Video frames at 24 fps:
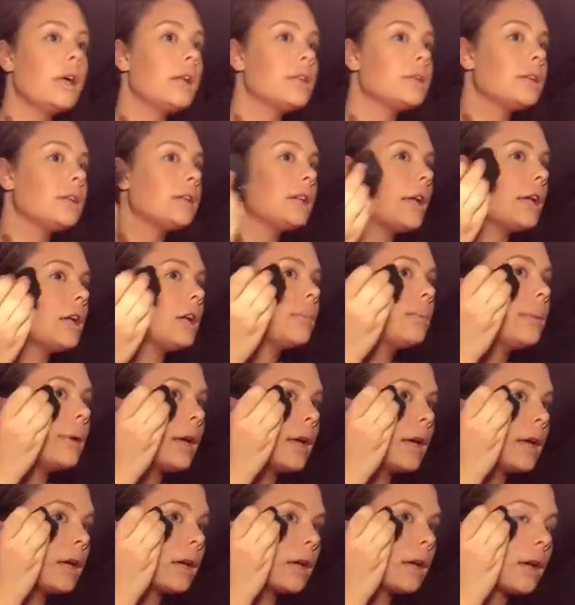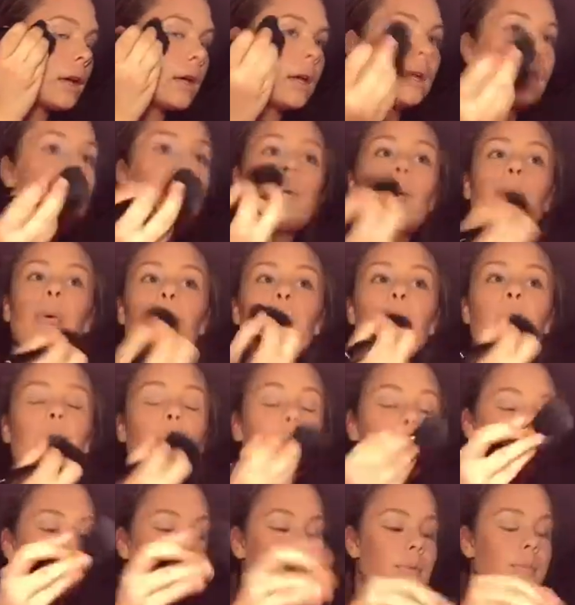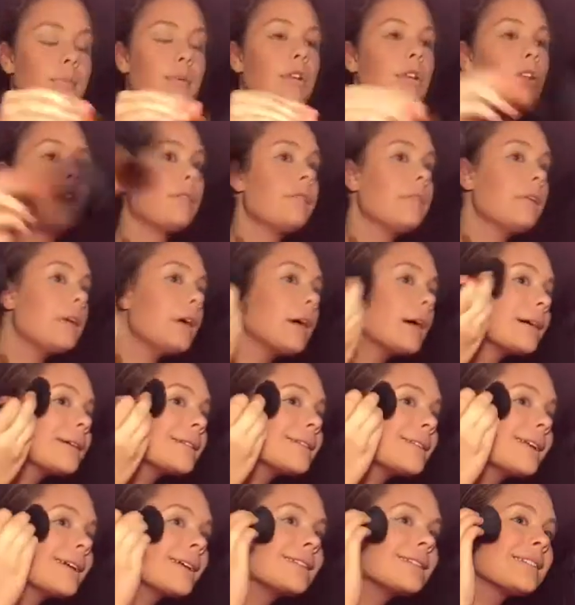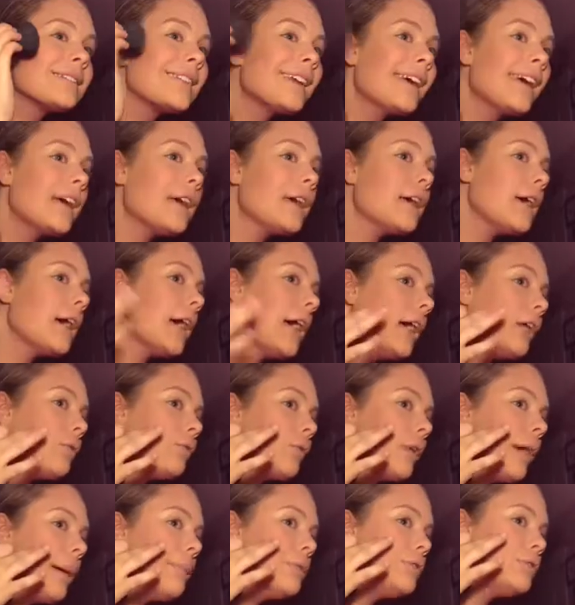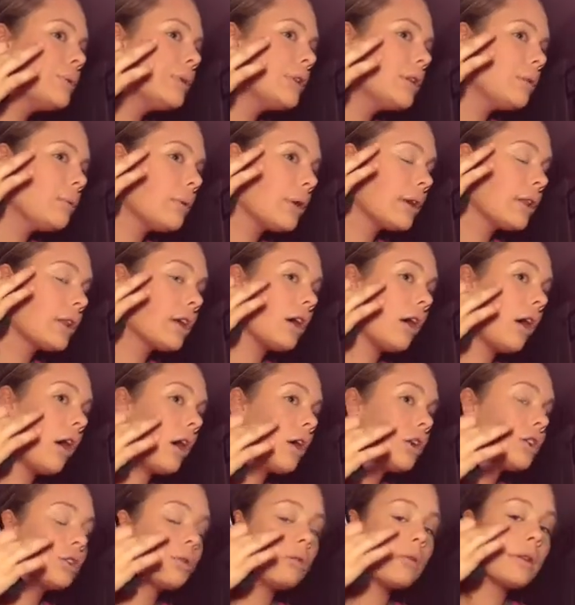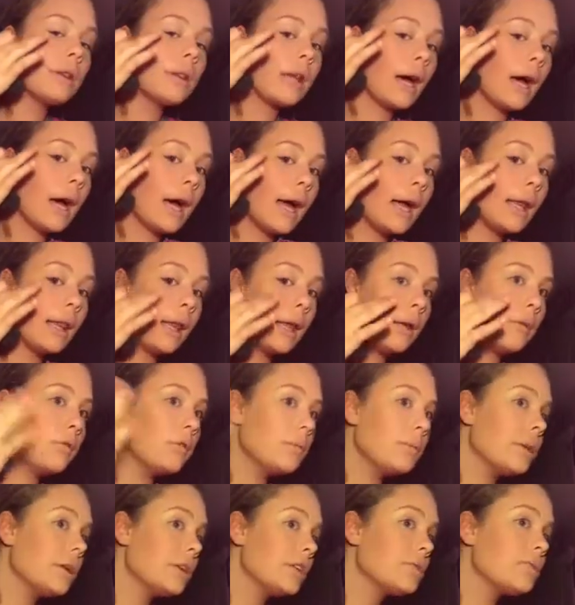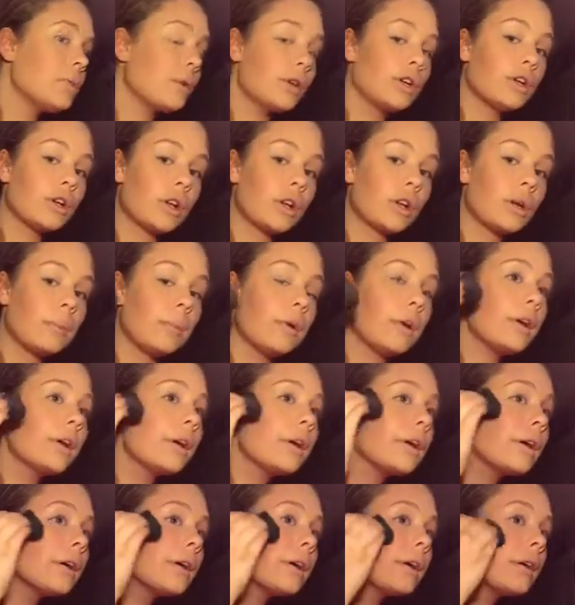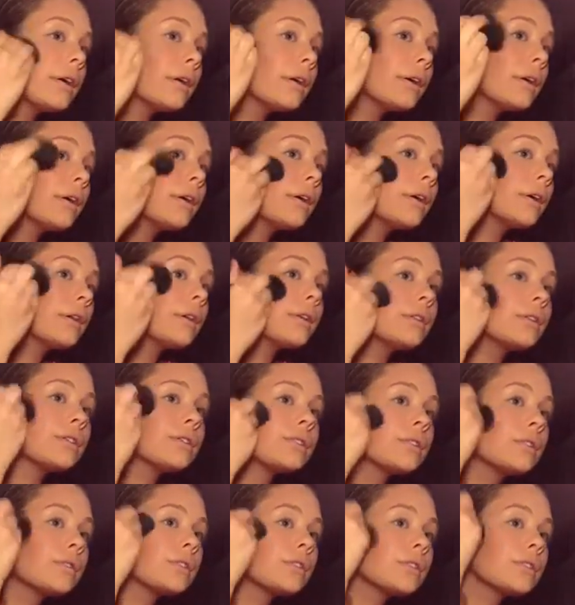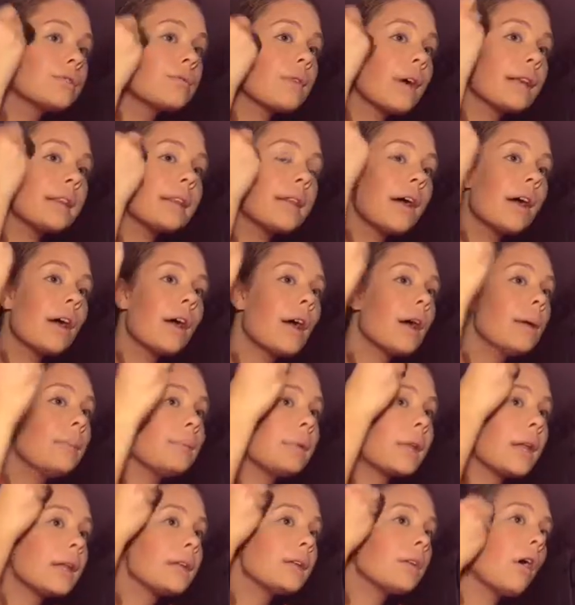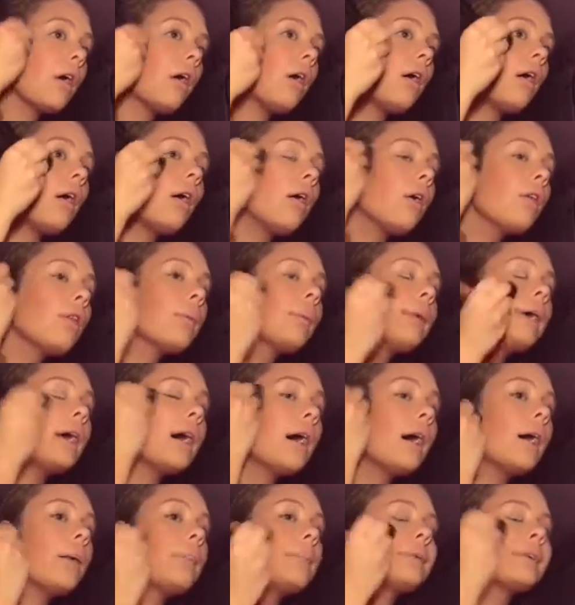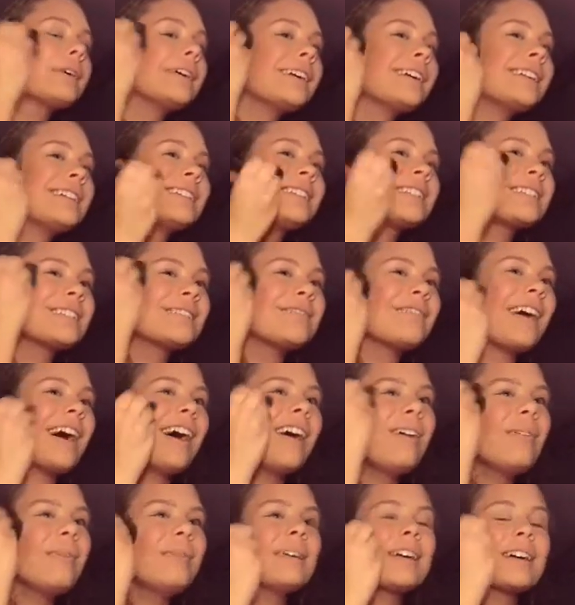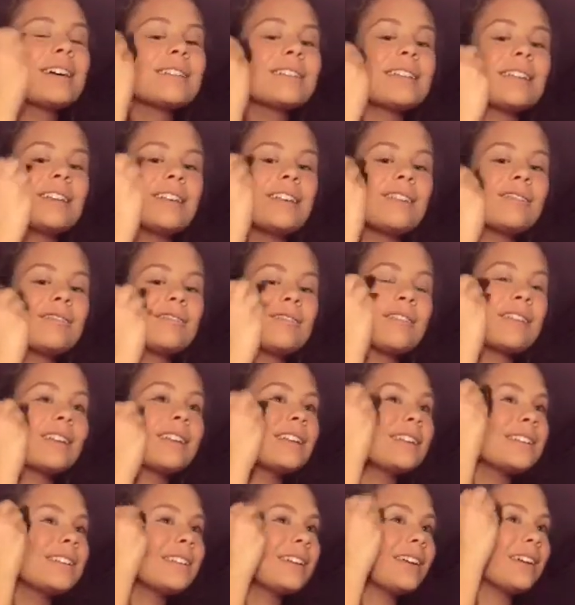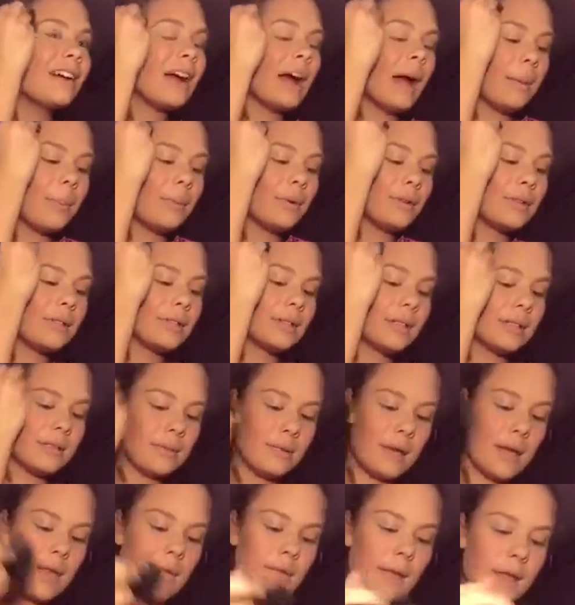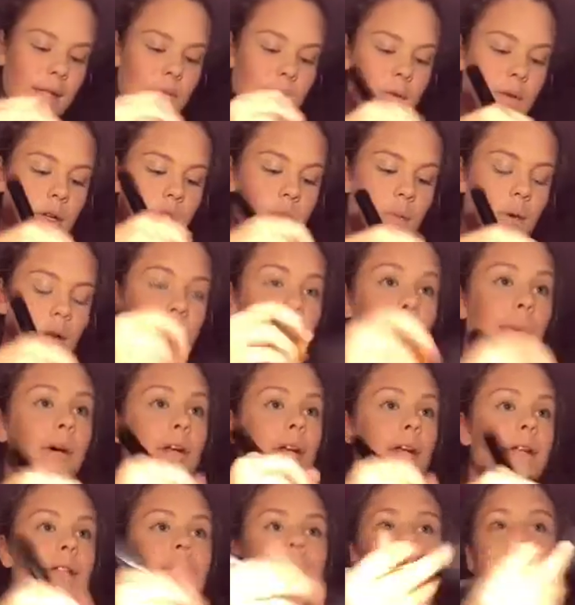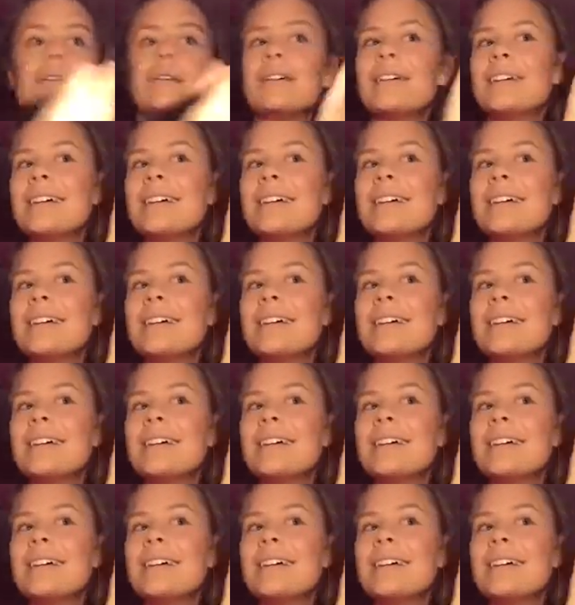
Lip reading: It's a lighter pink, and just brush off the excess. And right between where the contour and the highlight would be is where you're gonna put it. So just right there, and blend all the way up, and smile, because then you can really see your apples, and that's where you want to put it.